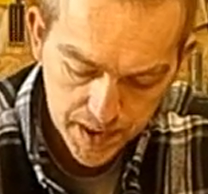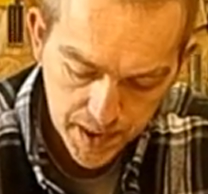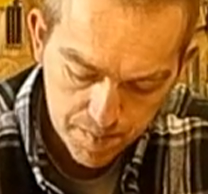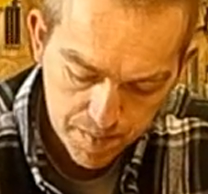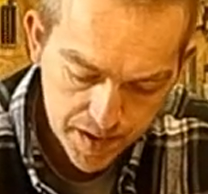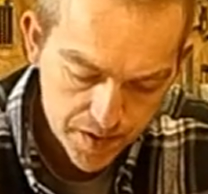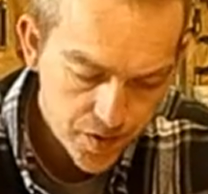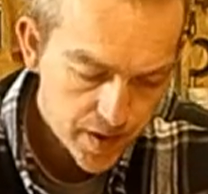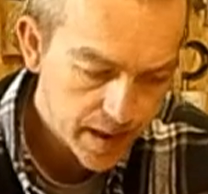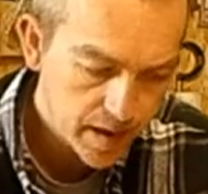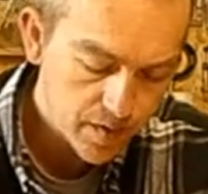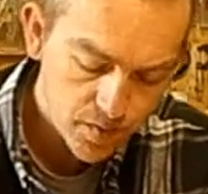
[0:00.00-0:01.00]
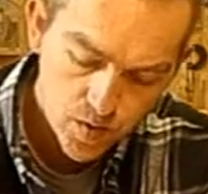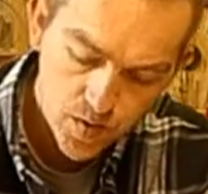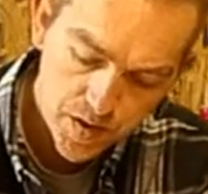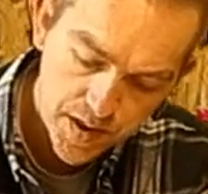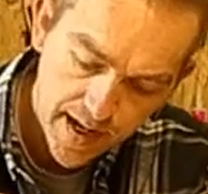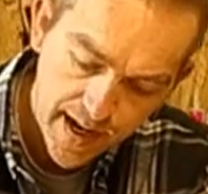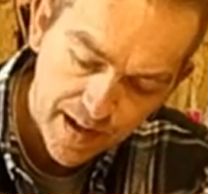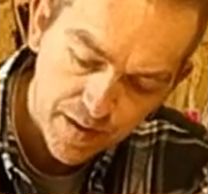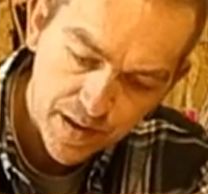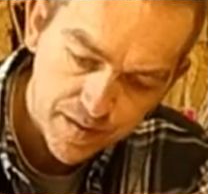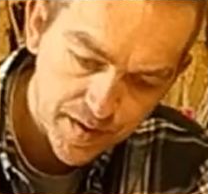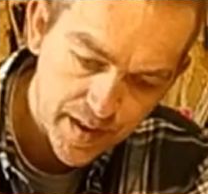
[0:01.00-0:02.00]
tipped a trickle of water
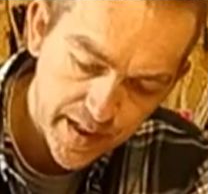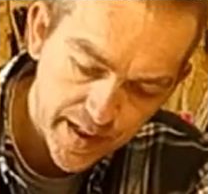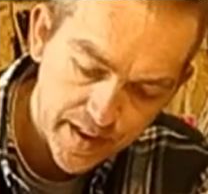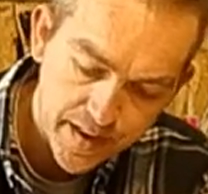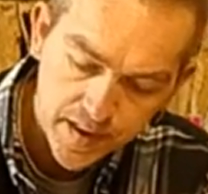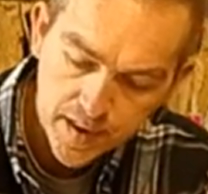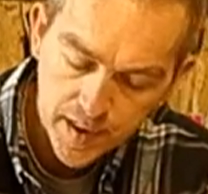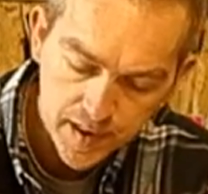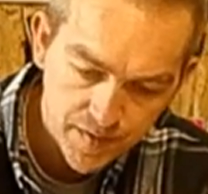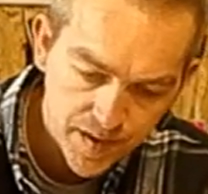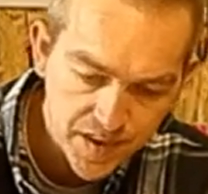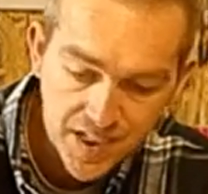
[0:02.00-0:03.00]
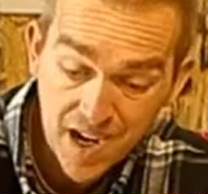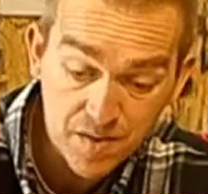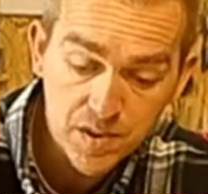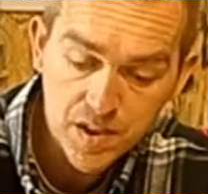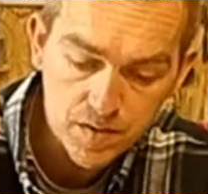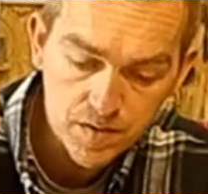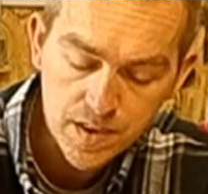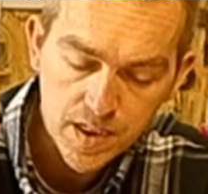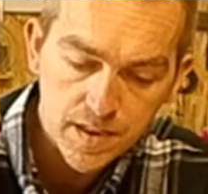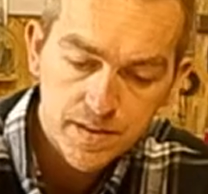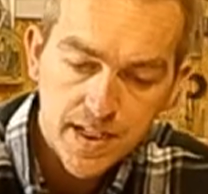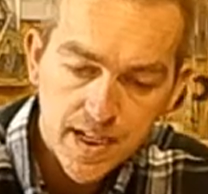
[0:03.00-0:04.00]
out of the inside of the sound hole,
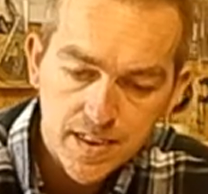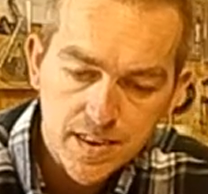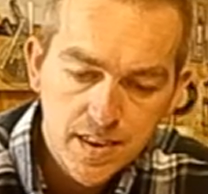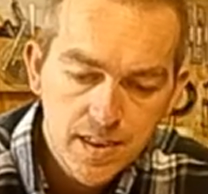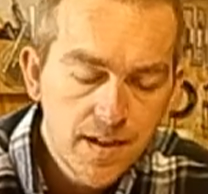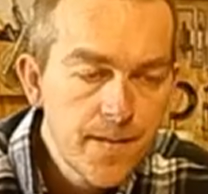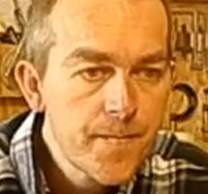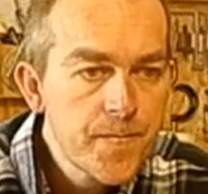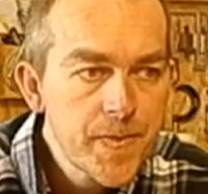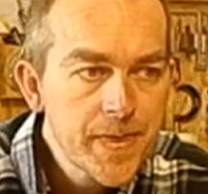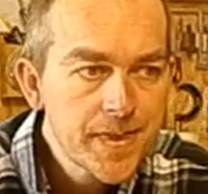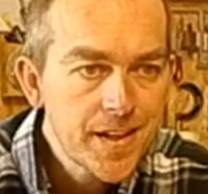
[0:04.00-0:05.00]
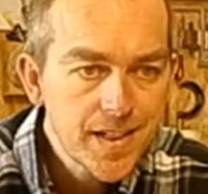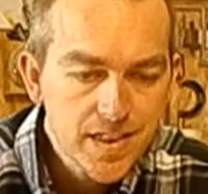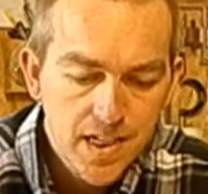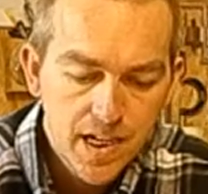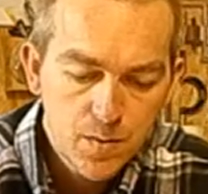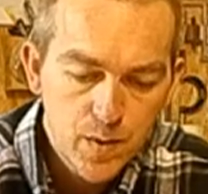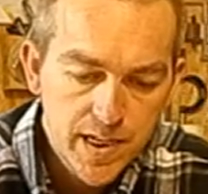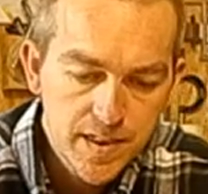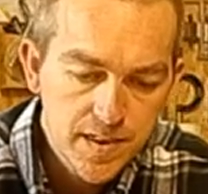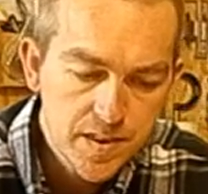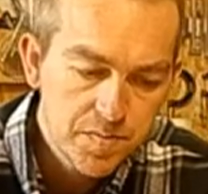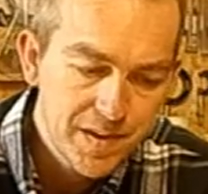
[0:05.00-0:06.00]
so that's how
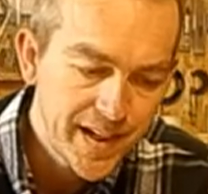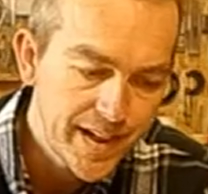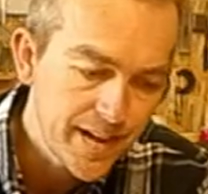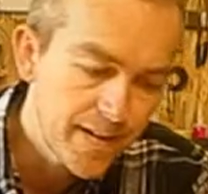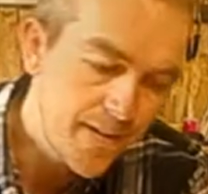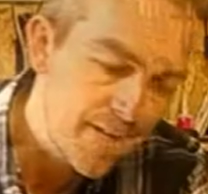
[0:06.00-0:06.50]
wet it's been.